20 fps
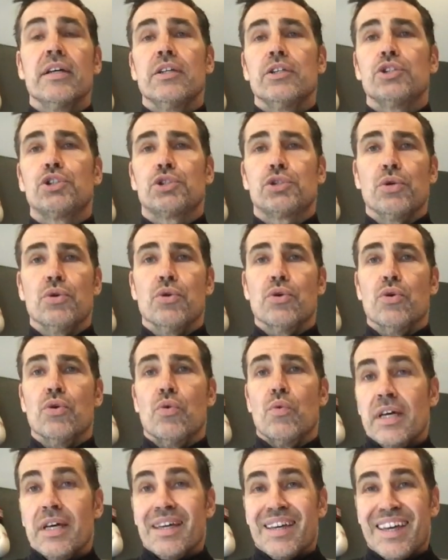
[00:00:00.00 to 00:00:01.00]

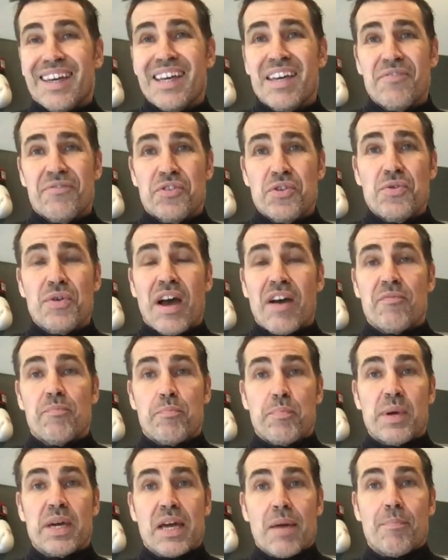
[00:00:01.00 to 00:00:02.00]
Sure, if you
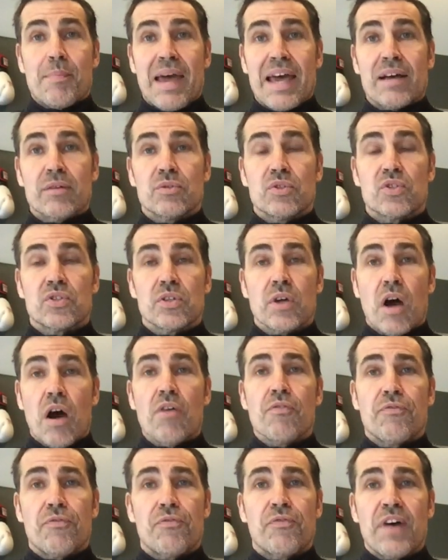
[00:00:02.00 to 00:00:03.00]
have big amounts
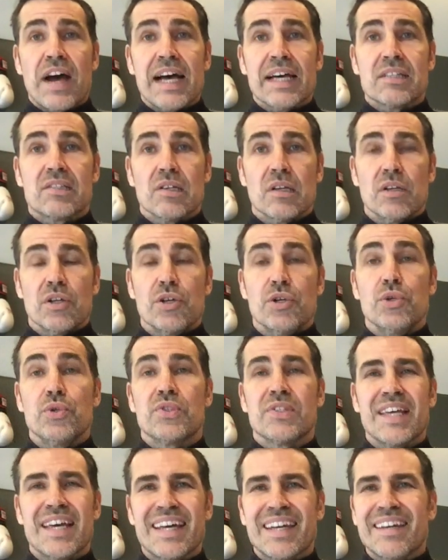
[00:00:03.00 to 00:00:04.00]
of fat to
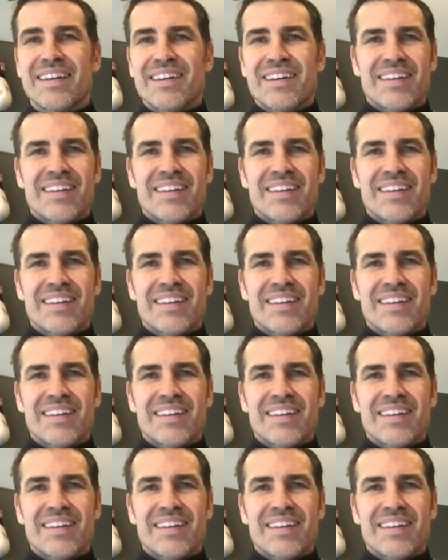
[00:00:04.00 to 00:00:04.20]
lose, then